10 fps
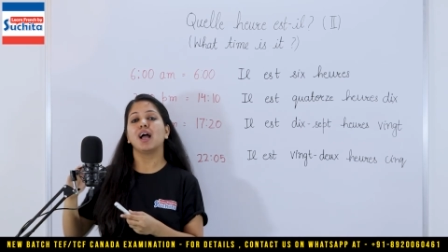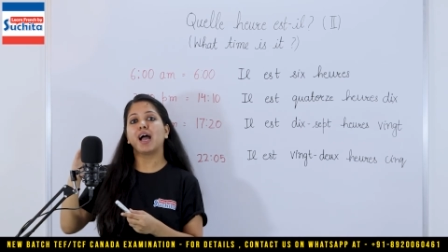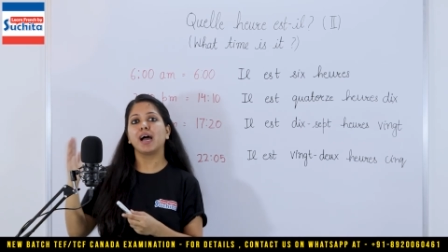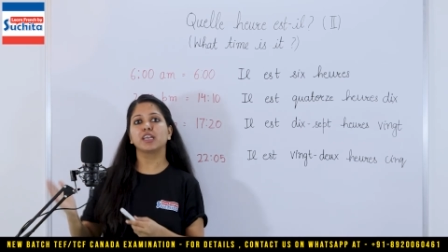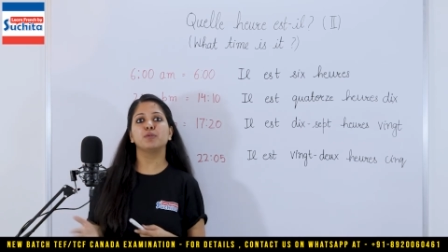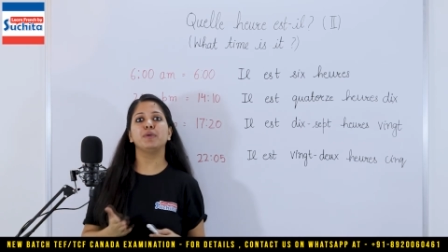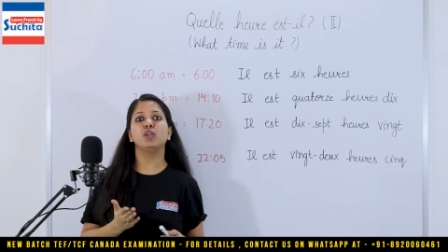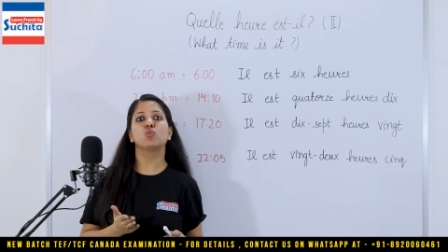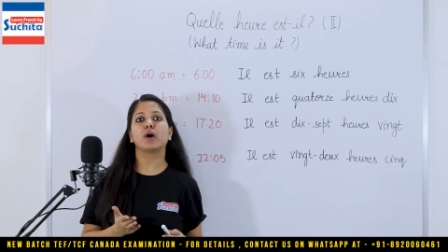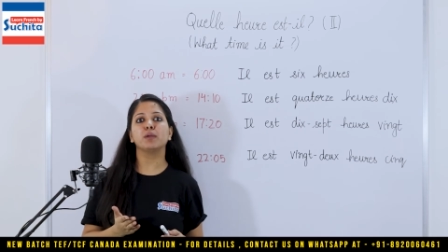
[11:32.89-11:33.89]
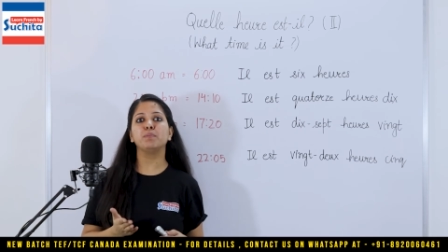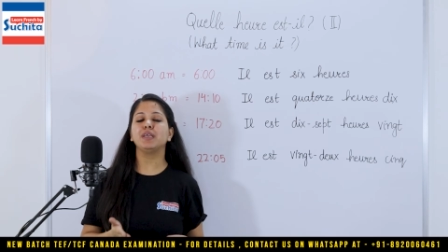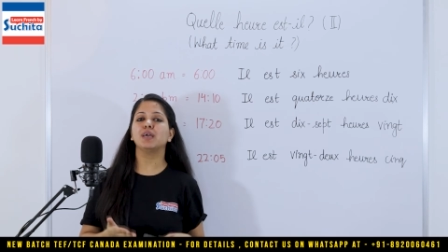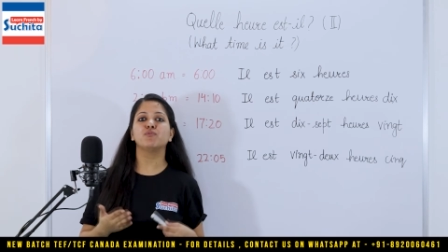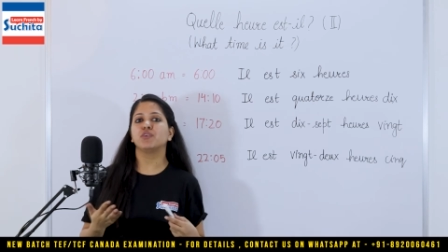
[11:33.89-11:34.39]
Had it been 1
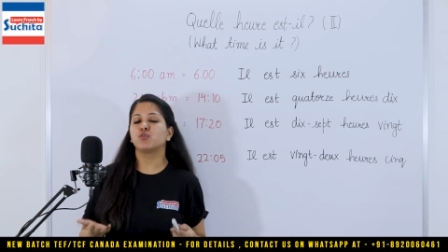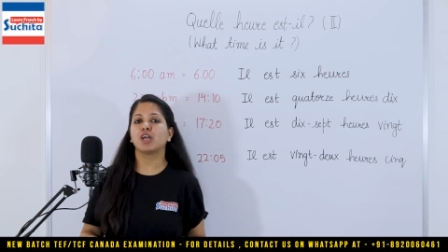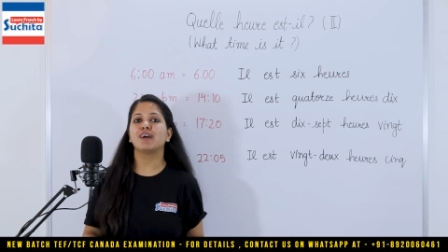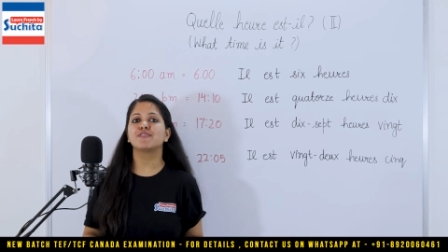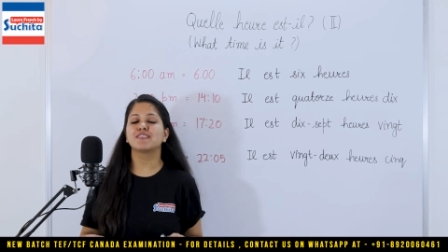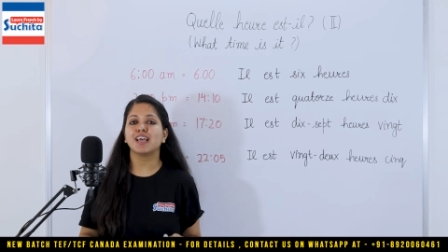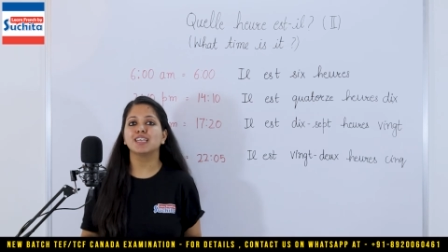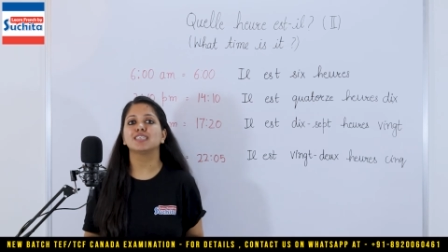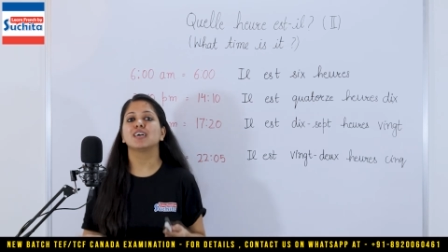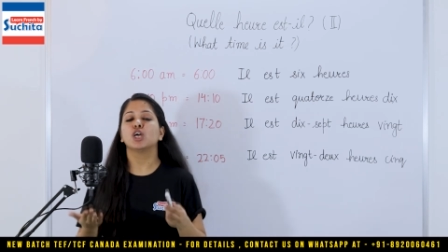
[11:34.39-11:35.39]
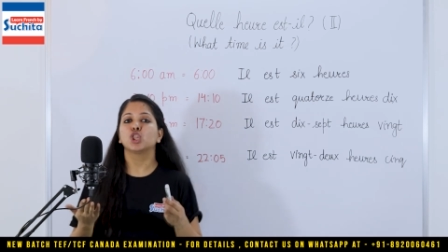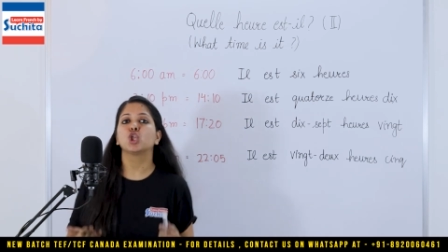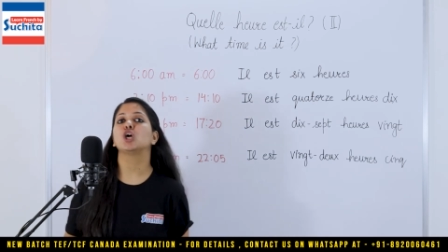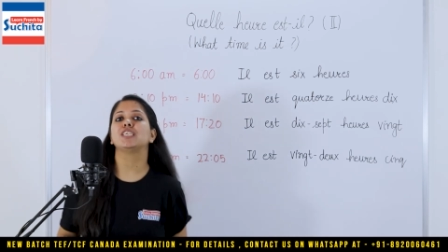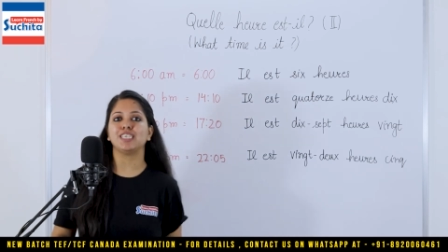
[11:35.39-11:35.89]
PM, we would have said
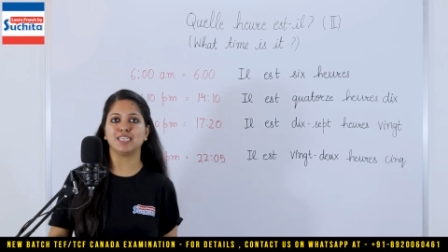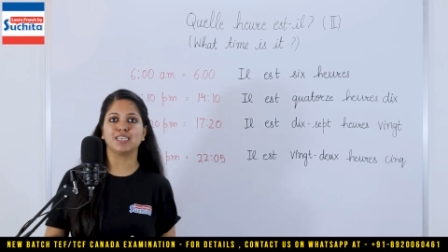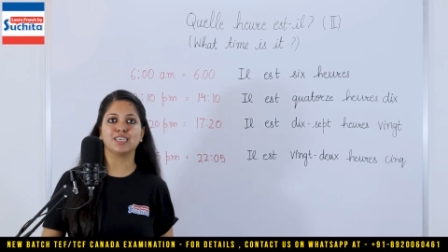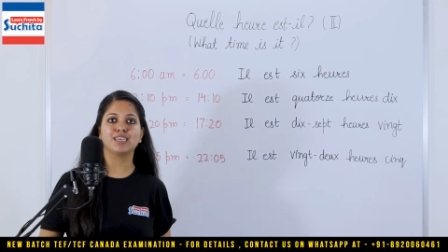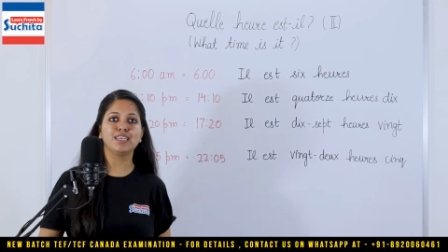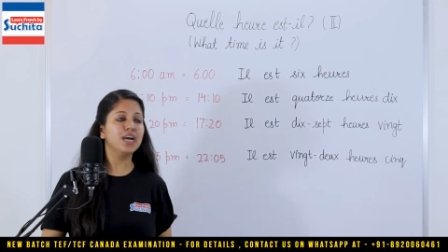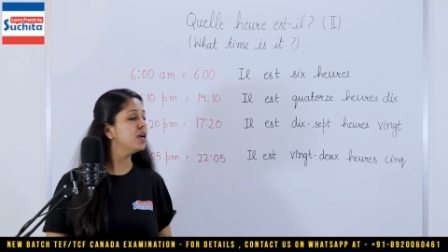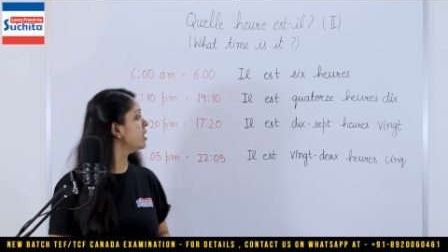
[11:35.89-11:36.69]
13. Yeah.